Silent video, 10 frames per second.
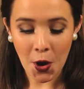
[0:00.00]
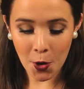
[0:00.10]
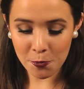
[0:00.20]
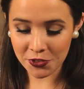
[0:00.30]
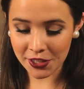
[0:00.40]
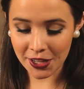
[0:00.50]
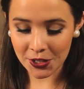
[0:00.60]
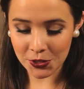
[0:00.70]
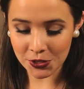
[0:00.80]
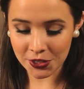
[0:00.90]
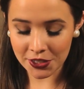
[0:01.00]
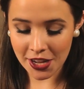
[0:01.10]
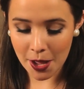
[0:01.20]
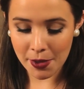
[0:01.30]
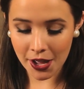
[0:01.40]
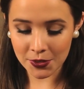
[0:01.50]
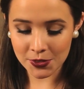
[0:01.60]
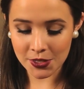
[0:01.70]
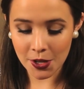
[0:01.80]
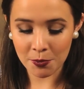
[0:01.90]
Hopefully you learned about
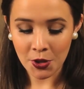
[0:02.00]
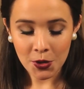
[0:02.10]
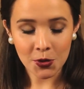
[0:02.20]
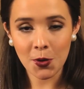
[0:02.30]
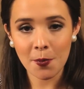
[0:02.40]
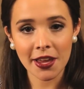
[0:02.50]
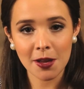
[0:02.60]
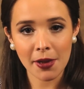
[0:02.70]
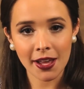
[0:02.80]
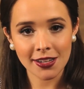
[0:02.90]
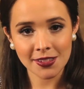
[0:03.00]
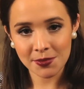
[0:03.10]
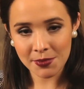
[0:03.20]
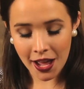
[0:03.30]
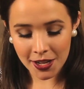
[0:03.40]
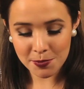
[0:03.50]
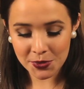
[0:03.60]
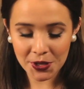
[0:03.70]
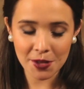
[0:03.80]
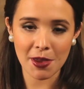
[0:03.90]
some new makeup
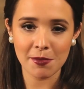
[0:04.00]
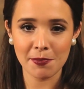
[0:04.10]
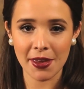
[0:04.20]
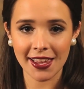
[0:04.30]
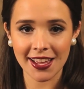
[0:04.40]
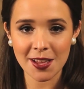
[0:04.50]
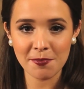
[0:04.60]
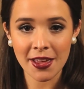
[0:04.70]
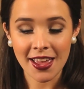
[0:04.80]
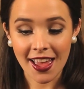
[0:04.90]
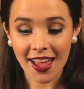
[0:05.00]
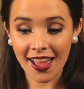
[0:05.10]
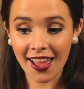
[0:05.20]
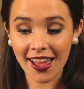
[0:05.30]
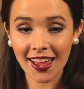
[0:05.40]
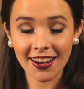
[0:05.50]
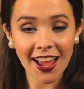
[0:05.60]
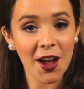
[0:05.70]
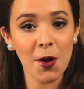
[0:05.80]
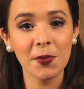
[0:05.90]
items you can maybe pick up. and
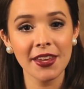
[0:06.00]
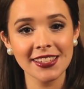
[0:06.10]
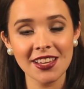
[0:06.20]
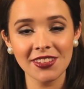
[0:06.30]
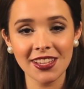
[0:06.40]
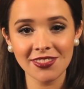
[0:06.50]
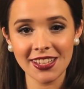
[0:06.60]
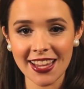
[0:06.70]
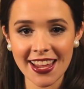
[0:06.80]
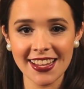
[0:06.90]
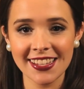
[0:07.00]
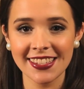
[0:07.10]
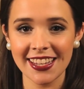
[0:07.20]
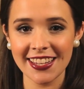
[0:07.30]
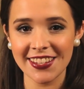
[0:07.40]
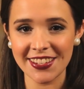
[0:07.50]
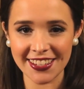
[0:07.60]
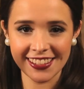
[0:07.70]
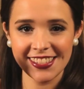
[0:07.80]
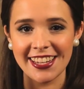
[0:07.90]
I hope you guys have a lovely day. See you.
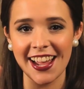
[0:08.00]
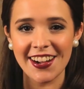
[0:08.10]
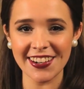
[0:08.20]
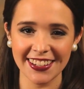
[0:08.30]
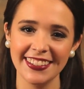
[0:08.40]
Ciao.